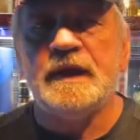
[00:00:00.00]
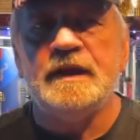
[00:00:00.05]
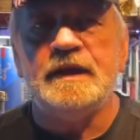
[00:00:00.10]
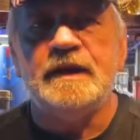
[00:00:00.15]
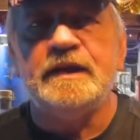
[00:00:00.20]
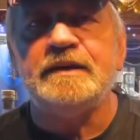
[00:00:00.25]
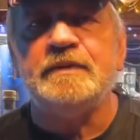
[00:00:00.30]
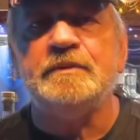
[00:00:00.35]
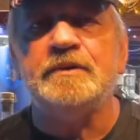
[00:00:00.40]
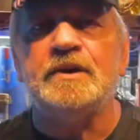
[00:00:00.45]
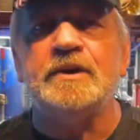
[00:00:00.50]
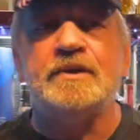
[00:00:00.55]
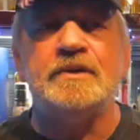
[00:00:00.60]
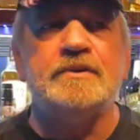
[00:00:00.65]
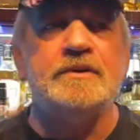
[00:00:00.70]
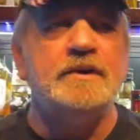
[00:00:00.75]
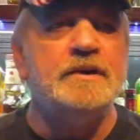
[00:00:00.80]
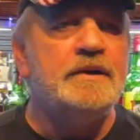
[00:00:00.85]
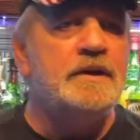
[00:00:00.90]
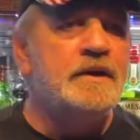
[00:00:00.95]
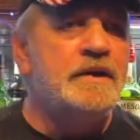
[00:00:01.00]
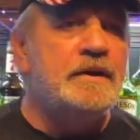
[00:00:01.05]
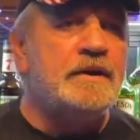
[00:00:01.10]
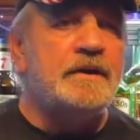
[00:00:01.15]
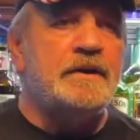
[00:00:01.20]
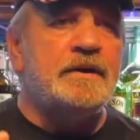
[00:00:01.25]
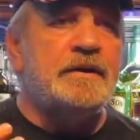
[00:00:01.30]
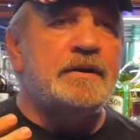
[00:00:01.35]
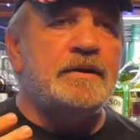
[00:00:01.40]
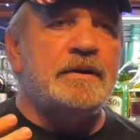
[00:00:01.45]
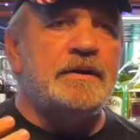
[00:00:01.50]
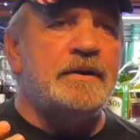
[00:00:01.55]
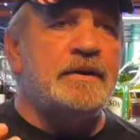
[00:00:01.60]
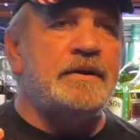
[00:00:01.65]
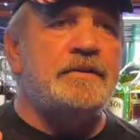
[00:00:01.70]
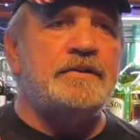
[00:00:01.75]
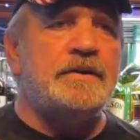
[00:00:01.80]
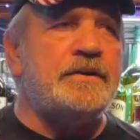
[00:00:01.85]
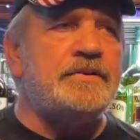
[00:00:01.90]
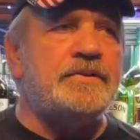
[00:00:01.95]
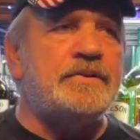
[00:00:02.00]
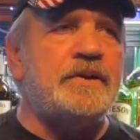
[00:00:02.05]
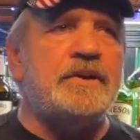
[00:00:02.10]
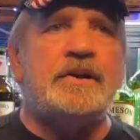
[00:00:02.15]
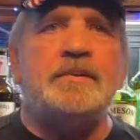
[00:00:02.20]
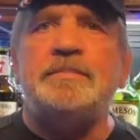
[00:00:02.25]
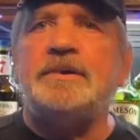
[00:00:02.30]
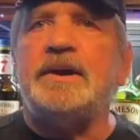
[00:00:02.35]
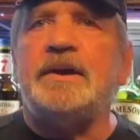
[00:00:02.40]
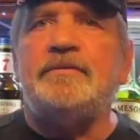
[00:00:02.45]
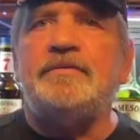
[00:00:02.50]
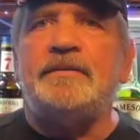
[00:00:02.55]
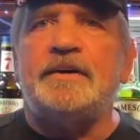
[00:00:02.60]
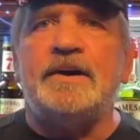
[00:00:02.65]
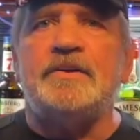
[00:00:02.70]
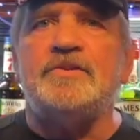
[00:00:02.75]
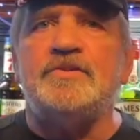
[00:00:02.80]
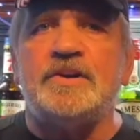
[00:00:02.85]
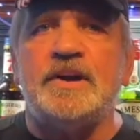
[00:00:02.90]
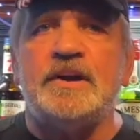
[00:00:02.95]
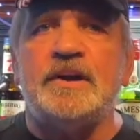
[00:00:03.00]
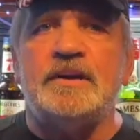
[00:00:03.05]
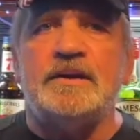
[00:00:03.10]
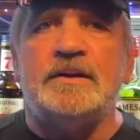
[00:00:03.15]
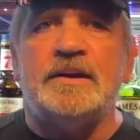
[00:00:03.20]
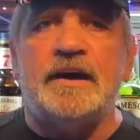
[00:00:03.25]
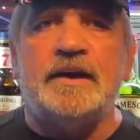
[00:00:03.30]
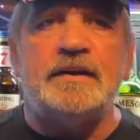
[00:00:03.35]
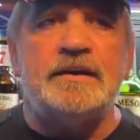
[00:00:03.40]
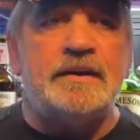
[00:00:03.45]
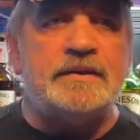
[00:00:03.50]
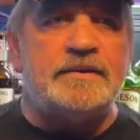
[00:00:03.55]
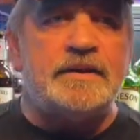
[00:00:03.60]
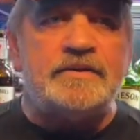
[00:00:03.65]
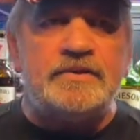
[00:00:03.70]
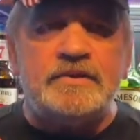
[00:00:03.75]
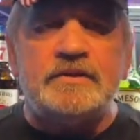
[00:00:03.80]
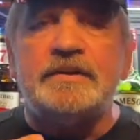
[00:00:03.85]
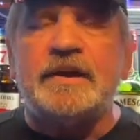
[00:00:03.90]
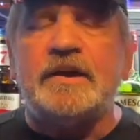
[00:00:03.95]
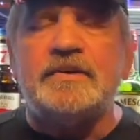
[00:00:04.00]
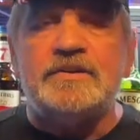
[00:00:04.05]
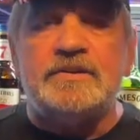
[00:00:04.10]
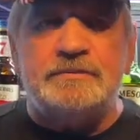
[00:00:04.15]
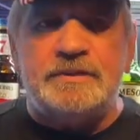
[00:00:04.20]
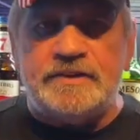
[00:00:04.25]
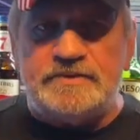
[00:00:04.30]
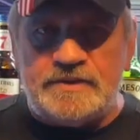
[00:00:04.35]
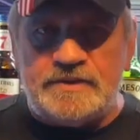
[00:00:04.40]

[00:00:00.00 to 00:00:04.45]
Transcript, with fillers: Let them know. It's gonna be a fun channel. I this is actually my